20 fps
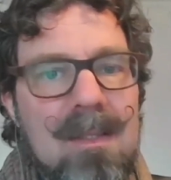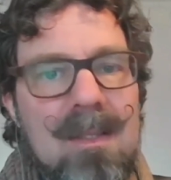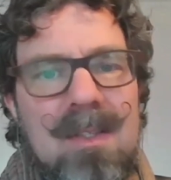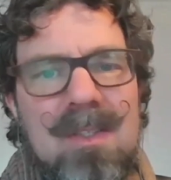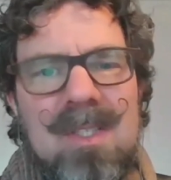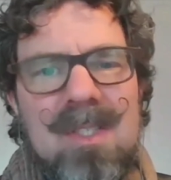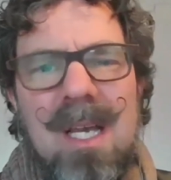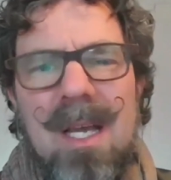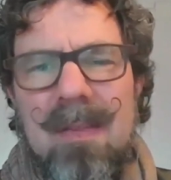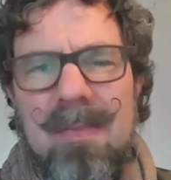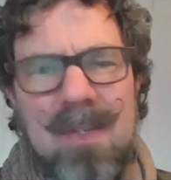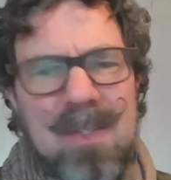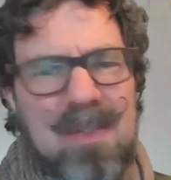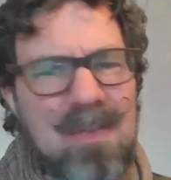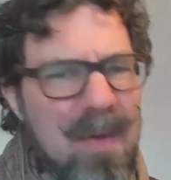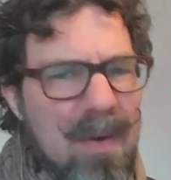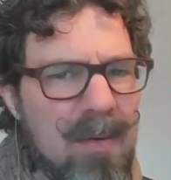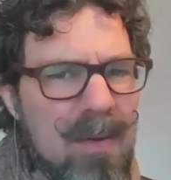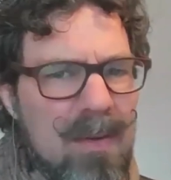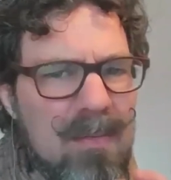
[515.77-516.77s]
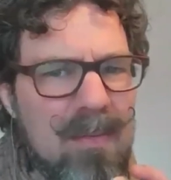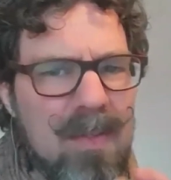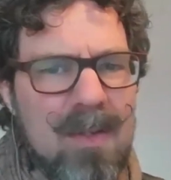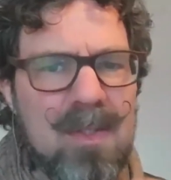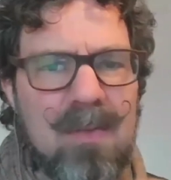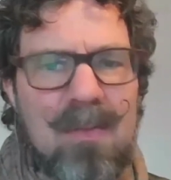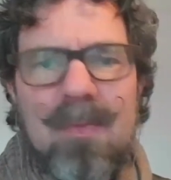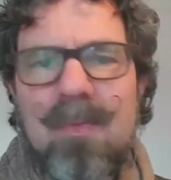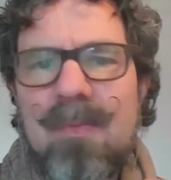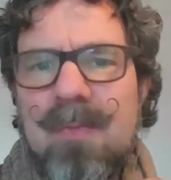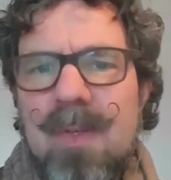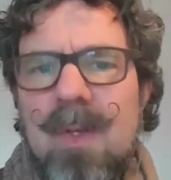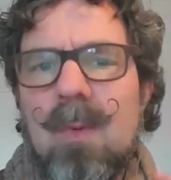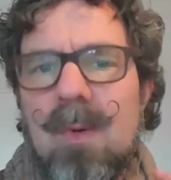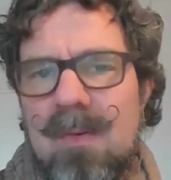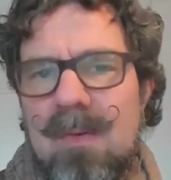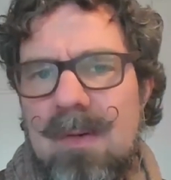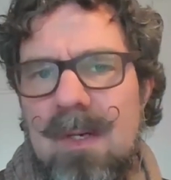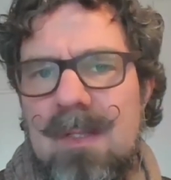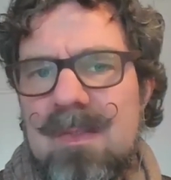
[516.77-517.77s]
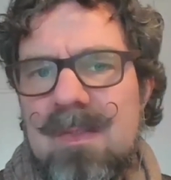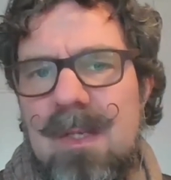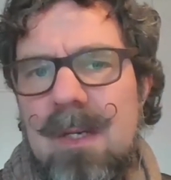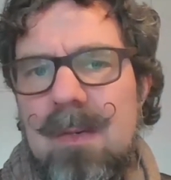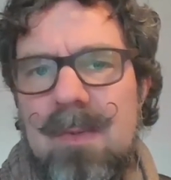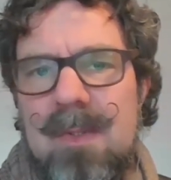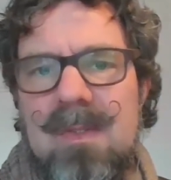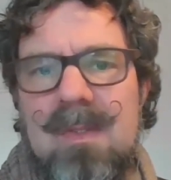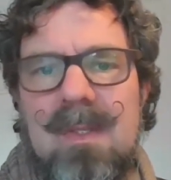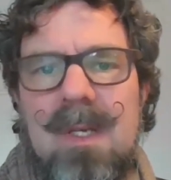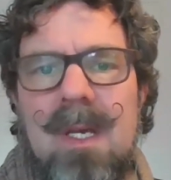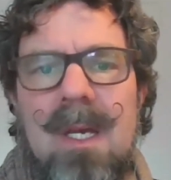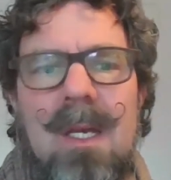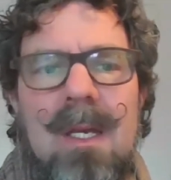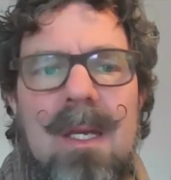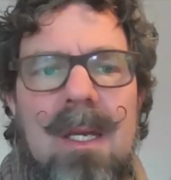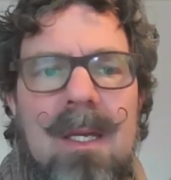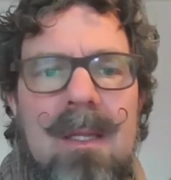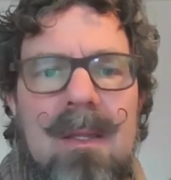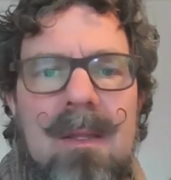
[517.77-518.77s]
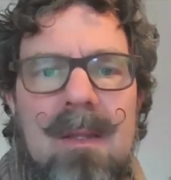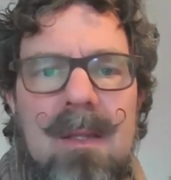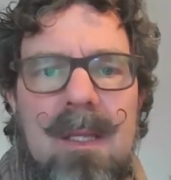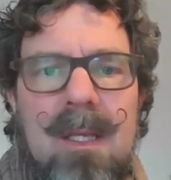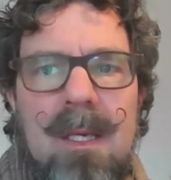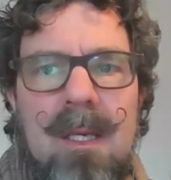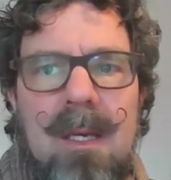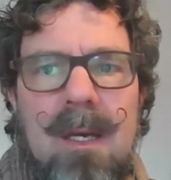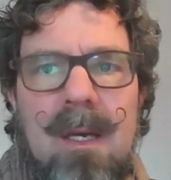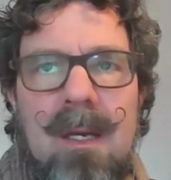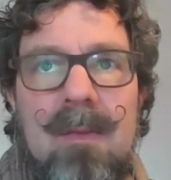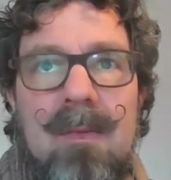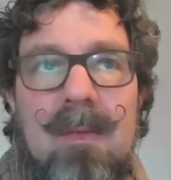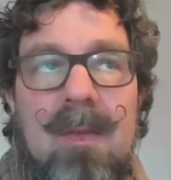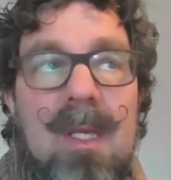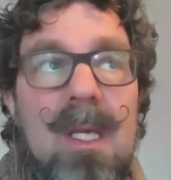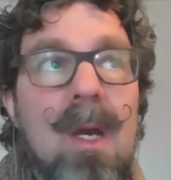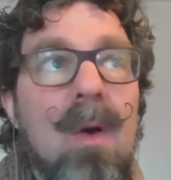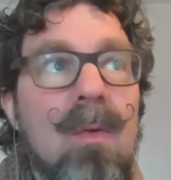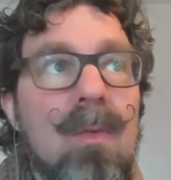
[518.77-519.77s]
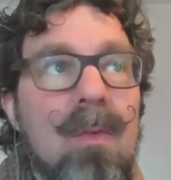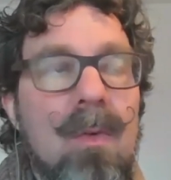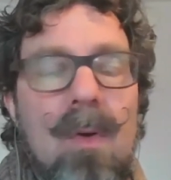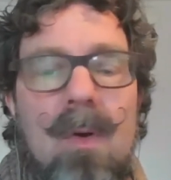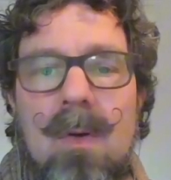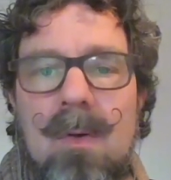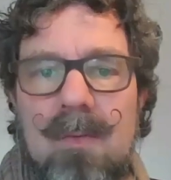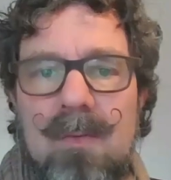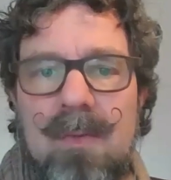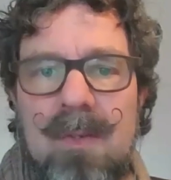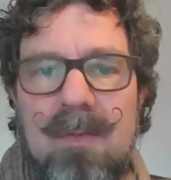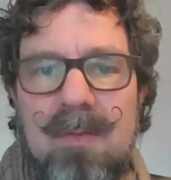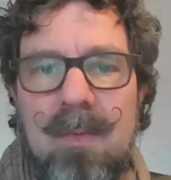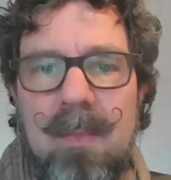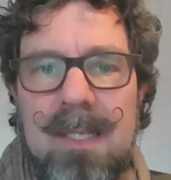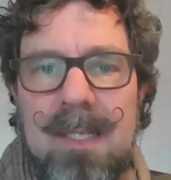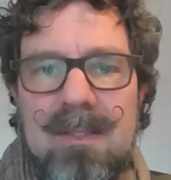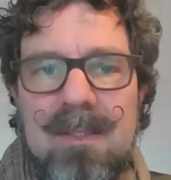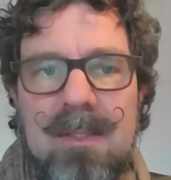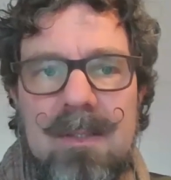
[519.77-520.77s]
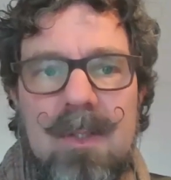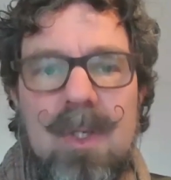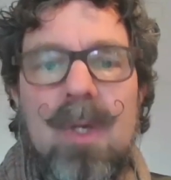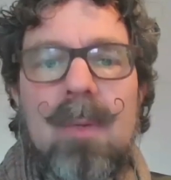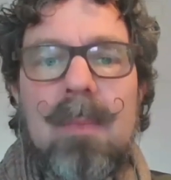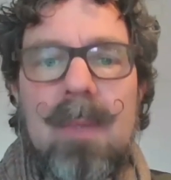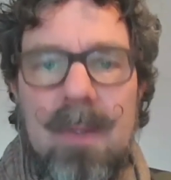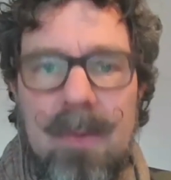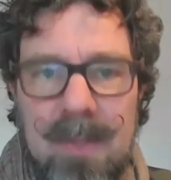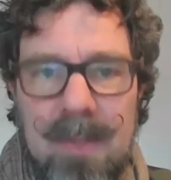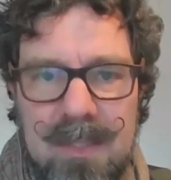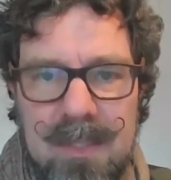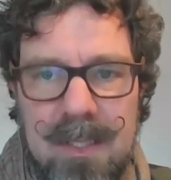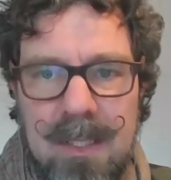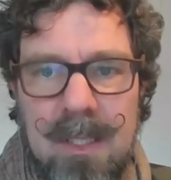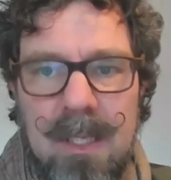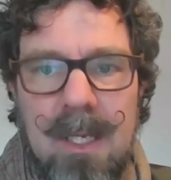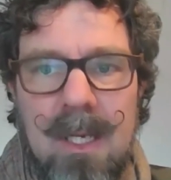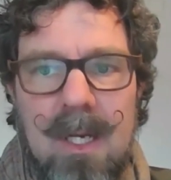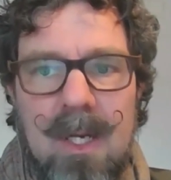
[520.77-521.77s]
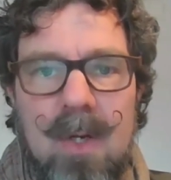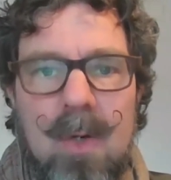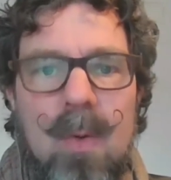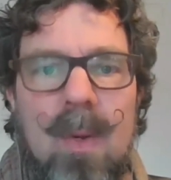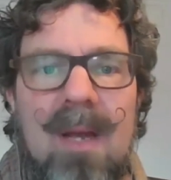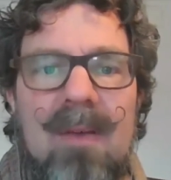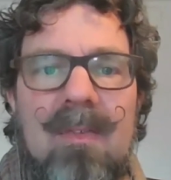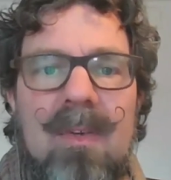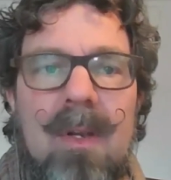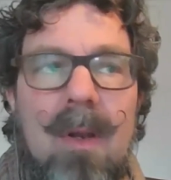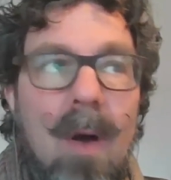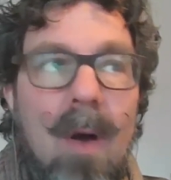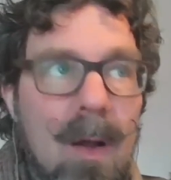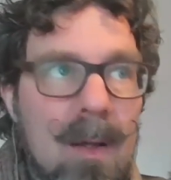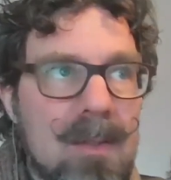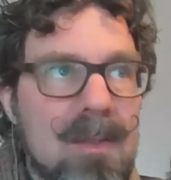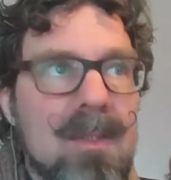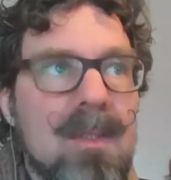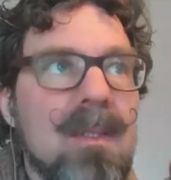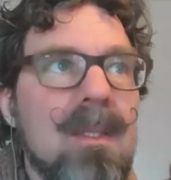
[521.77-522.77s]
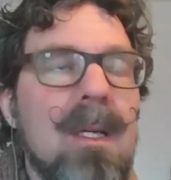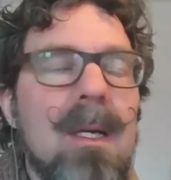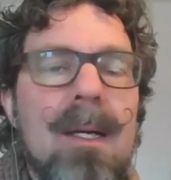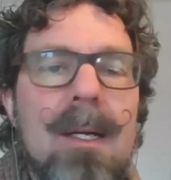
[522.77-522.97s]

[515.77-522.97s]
And there's a few of us, I would say, in the overall FIFA Master community who have not